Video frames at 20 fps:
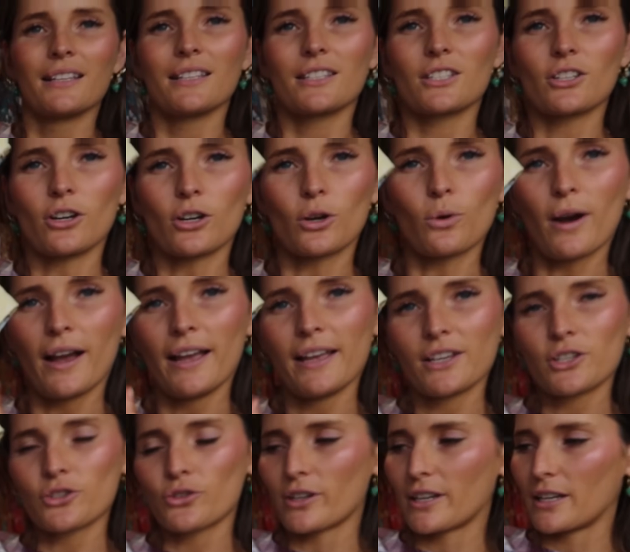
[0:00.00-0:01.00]
It's got quite
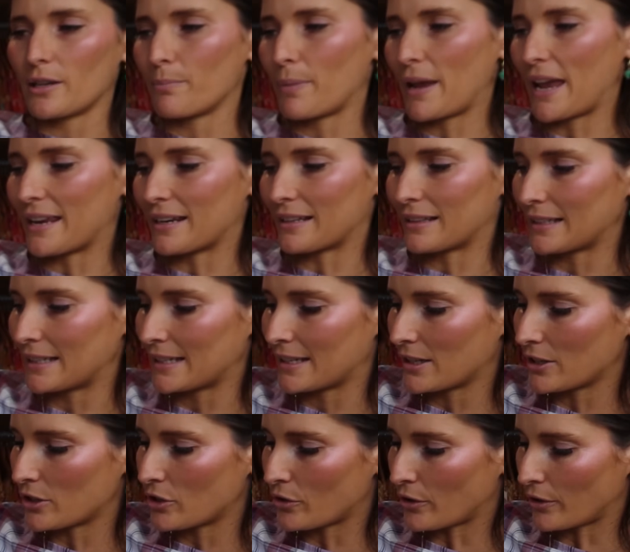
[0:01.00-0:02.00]
intricate
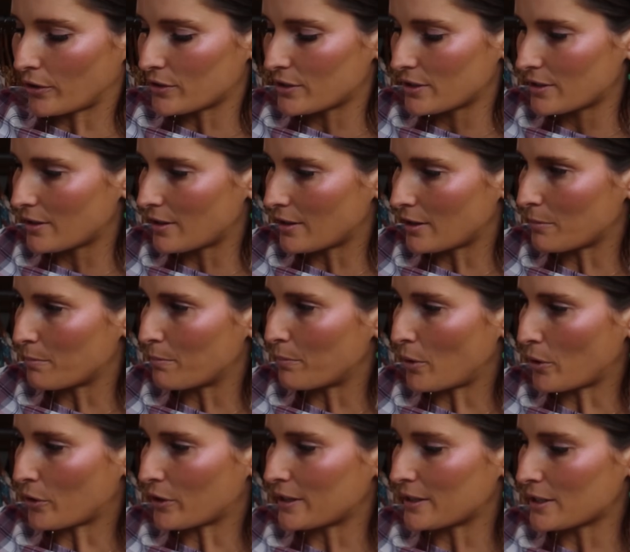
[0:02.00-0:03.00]
paneling across the
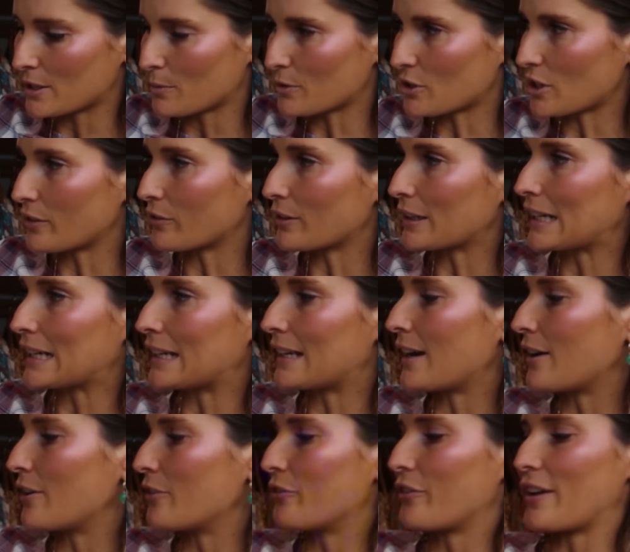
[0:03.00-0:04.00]
bodice, which I really
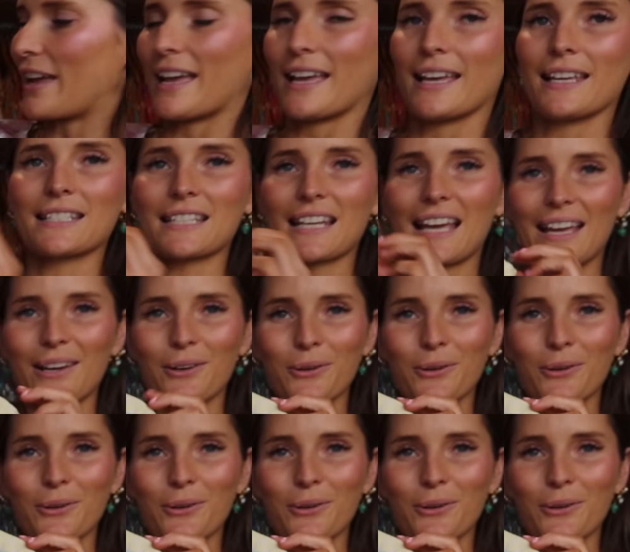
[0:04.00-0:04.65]
love, and I